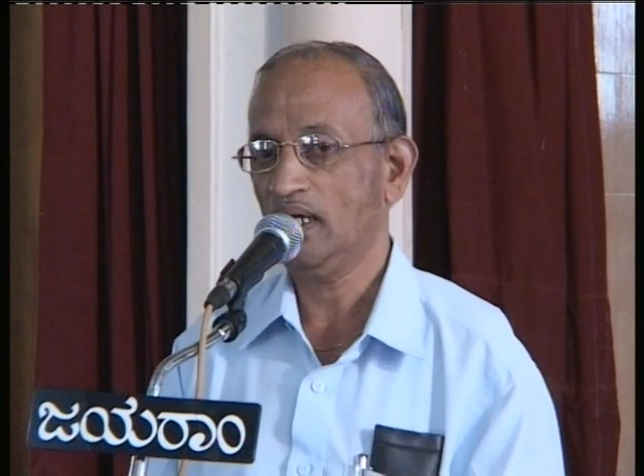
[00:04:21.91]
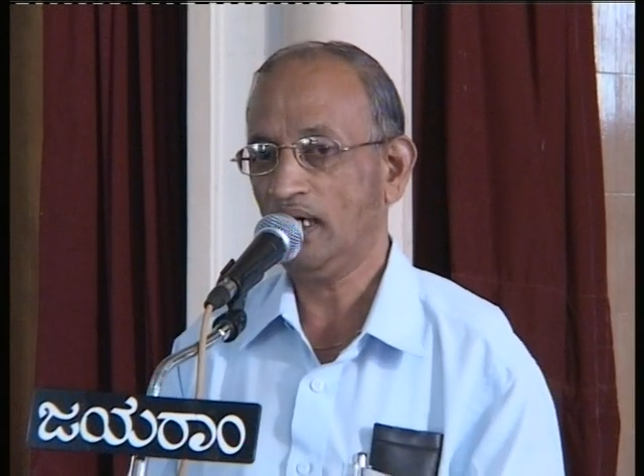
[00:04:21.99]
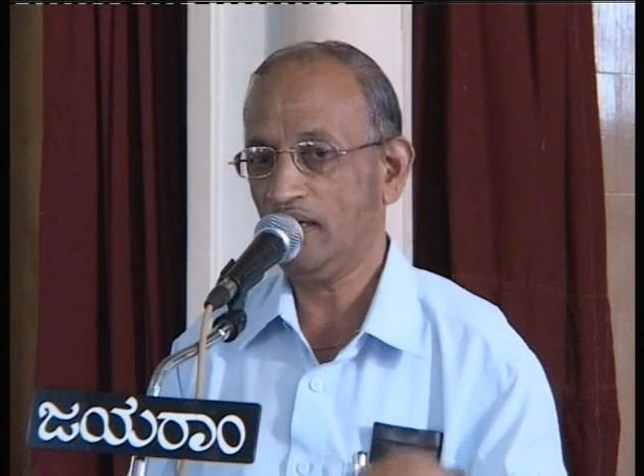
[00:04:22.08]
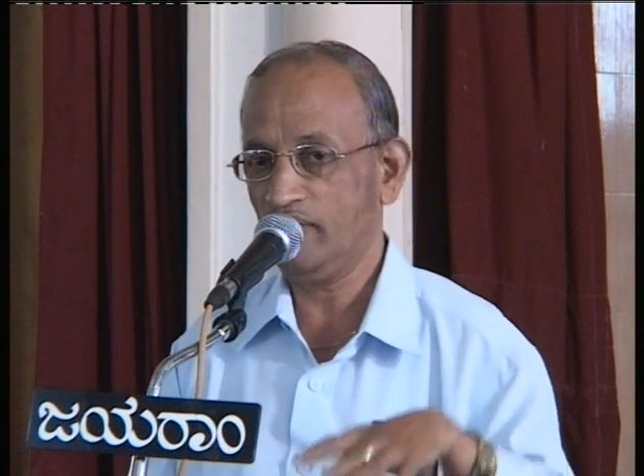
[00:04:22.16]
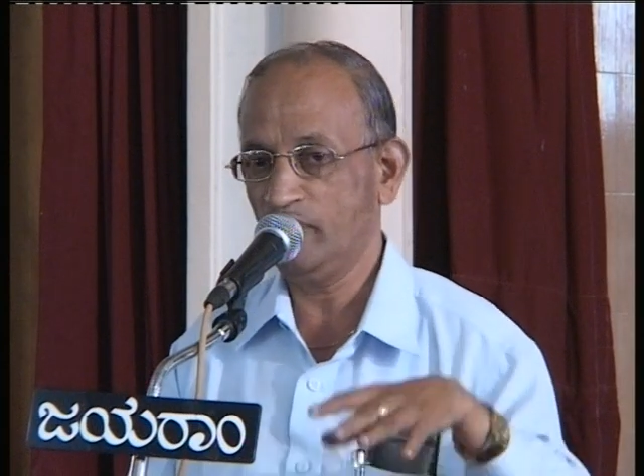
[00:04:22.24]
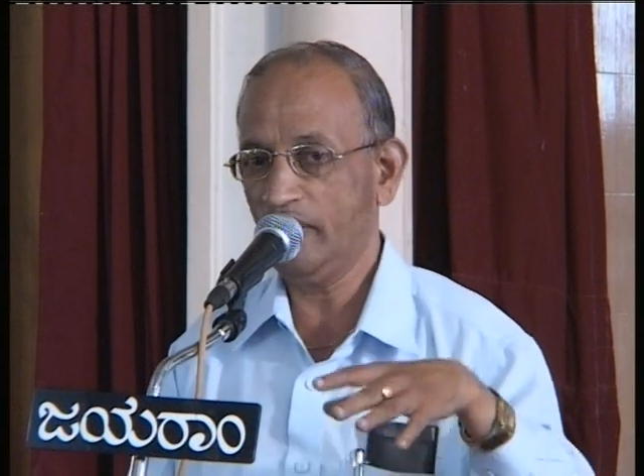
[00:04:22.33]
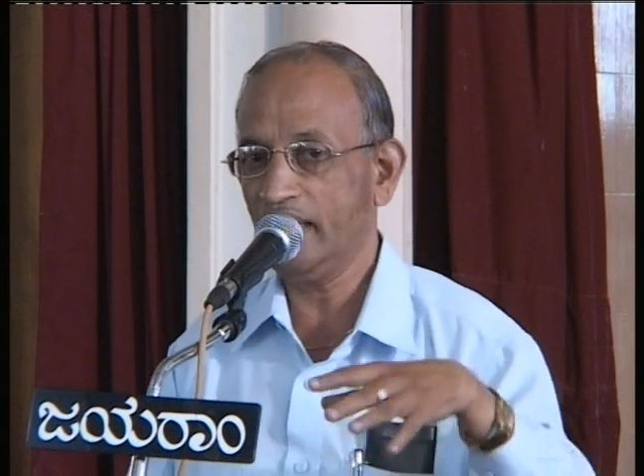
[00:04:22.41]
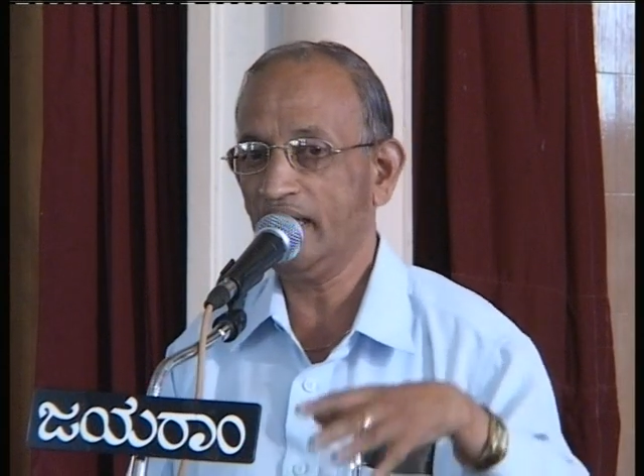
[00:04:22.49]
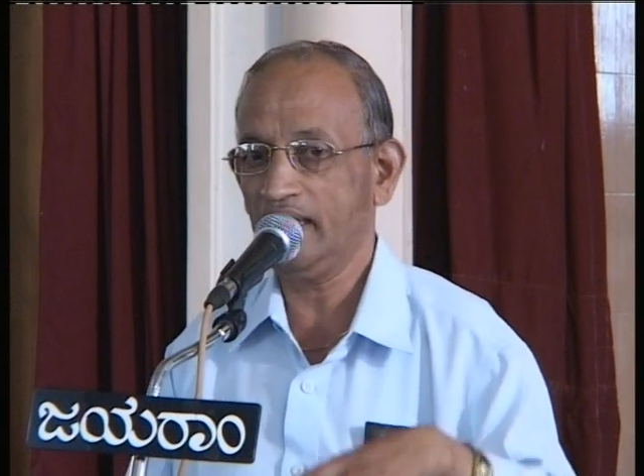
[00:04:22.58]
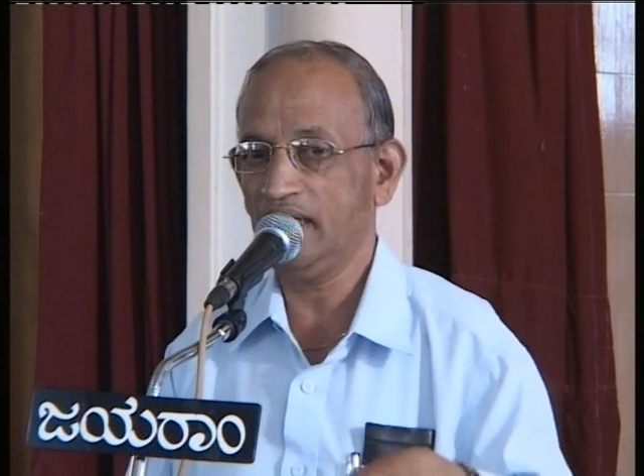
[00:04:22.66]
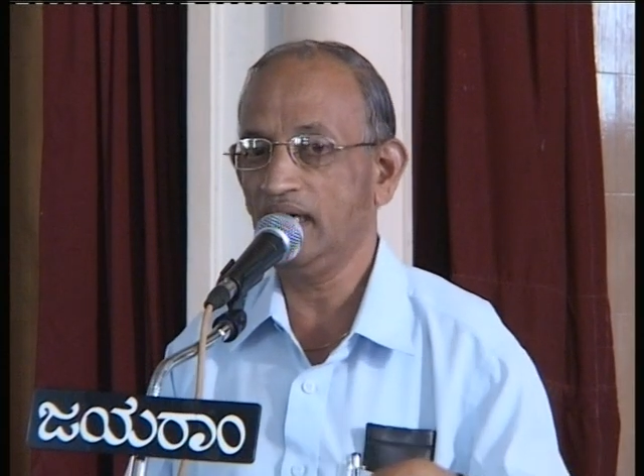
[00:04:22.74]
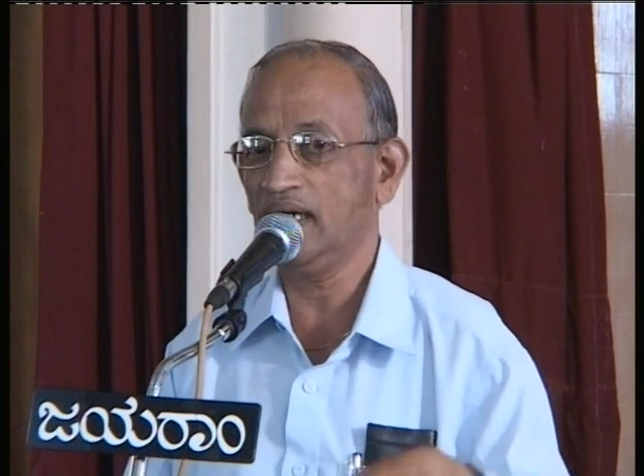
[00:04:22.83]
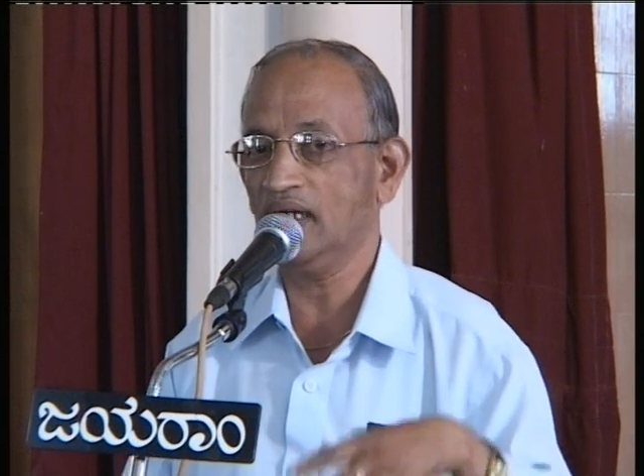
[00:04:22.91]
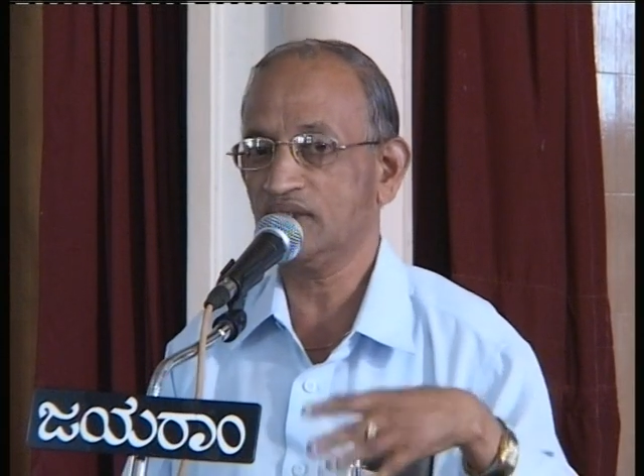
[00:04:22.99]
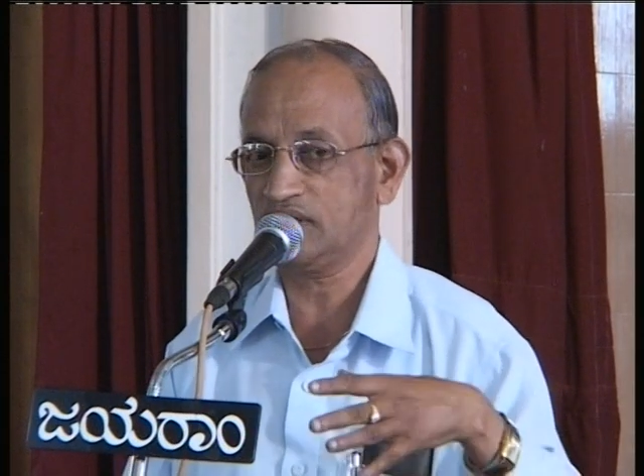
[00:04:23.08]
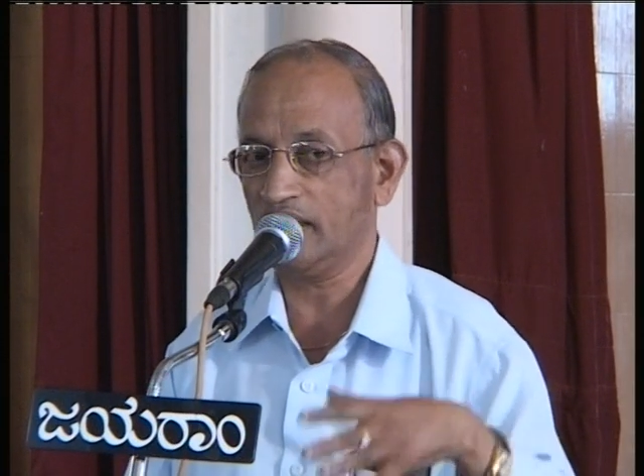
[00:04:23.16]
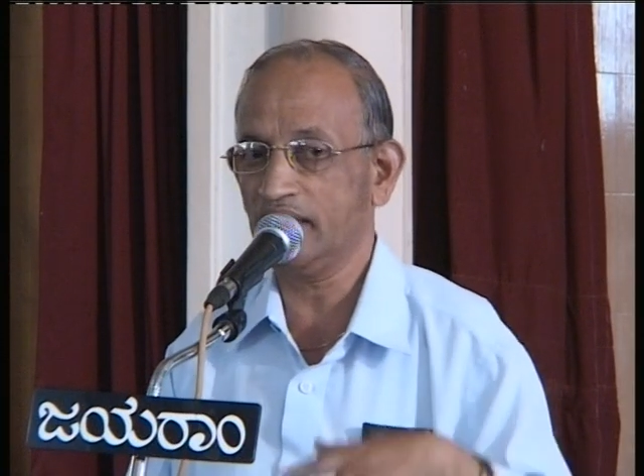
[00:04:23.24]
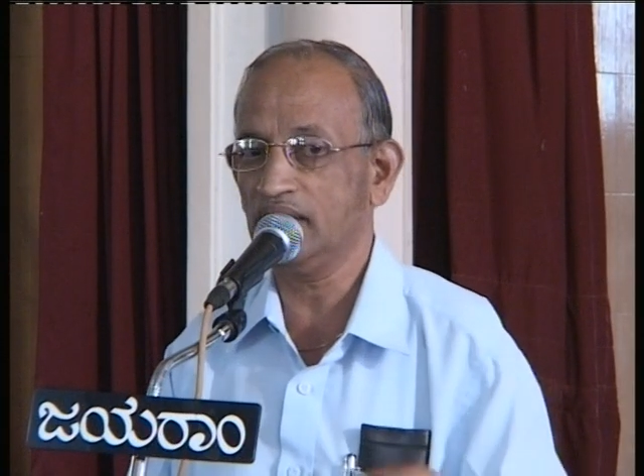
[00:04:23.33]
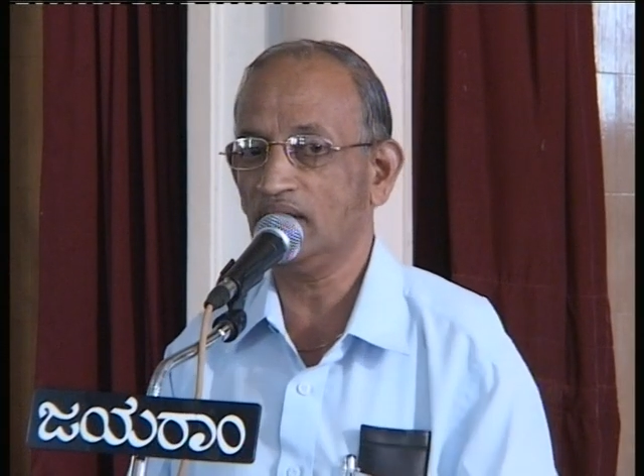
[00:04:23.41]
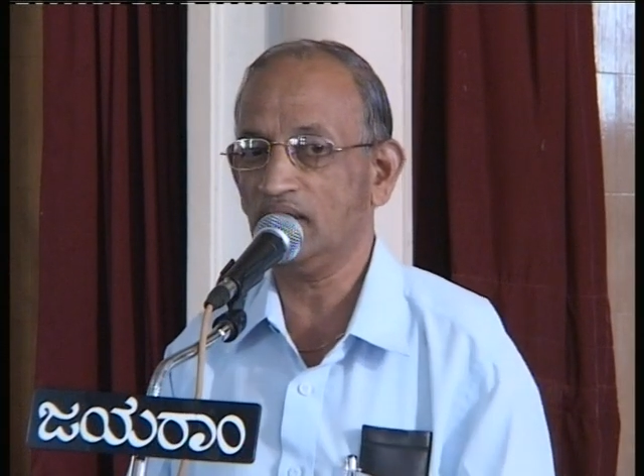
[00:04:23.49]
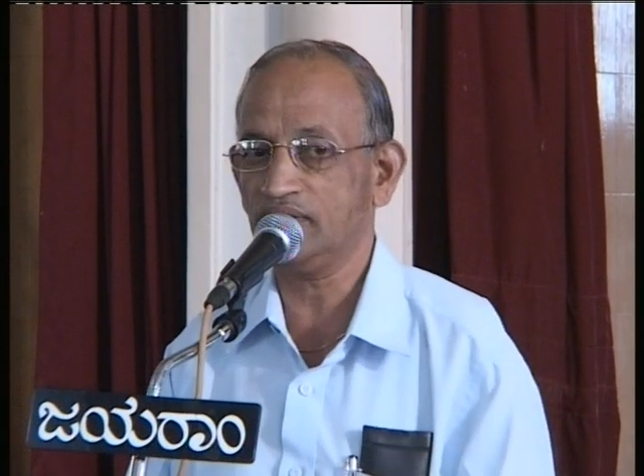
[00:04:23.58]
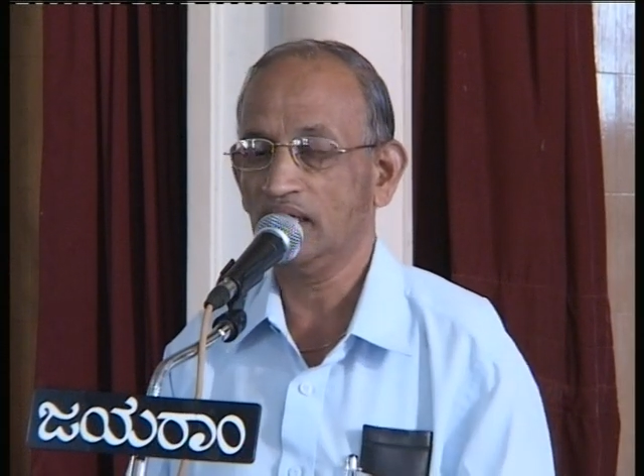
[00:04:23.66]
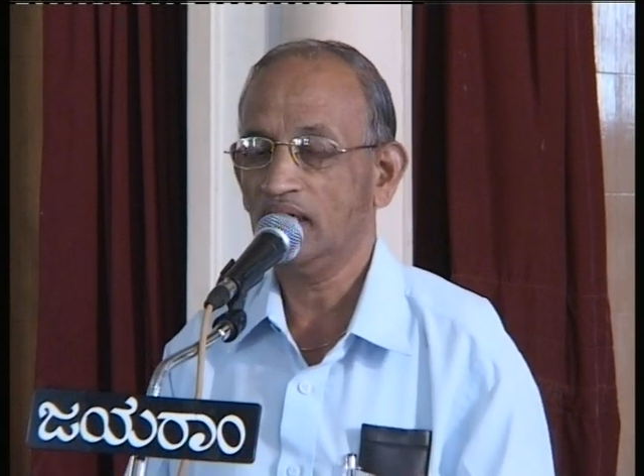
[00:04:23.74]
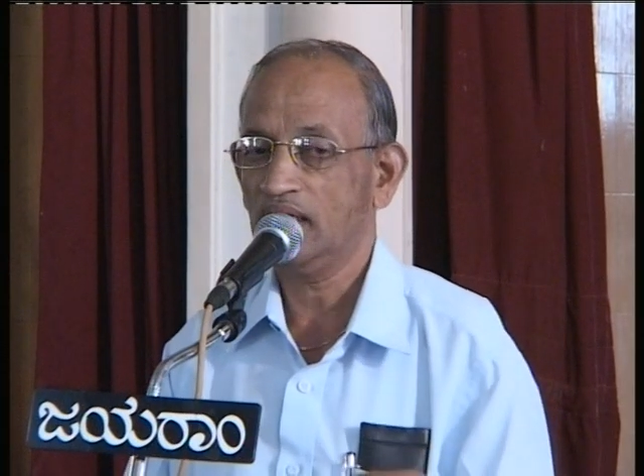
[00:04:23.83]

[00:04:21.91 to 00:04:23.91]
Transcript: I have made a detailed study of